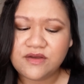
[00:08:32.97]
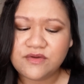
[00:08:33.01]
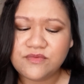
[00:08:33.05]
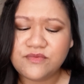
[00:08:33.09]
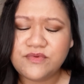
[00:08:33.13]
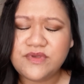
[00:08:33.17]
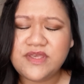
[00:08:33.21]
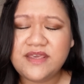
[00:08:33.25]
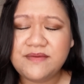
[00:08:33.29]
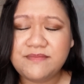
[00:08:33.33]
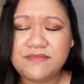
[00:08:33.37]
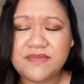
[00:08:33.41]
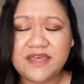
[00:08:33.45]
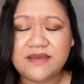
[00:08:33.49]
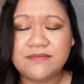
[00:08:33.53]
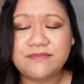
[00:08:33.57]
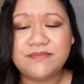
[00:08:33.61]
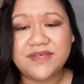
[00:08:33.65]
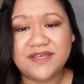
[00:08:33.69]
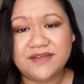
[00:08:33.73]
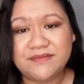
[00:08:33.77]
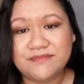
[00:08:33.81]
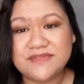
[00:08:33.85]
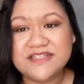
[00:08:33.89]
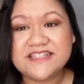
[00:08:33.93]
We make
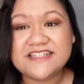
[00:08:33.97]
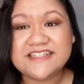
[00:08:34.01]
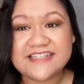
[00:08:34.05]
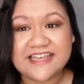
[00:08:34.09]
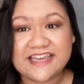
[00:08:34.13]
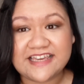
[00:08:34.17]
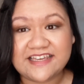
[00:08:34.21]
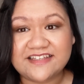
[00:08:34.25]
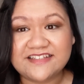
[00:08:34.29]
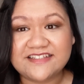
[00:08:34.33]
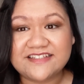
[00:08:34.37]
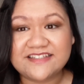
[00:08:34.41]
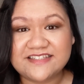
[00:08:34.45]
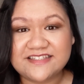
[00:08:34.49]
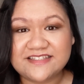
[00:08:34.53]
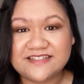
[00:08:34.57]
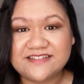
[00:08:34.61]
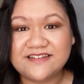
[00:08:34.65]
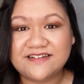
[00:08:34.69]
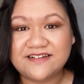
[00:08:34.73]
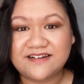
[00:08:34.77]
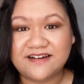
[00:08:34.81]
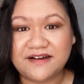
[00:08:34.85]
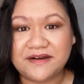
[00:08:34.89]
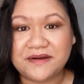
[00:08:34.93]
big mistakes,
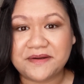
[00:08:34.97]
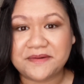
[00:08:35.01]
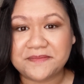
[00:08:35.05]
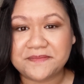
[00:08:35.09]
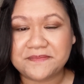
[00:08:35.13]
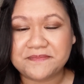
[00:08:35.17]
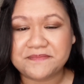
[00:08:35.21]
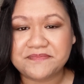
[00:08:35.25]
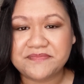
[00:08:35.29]
huh?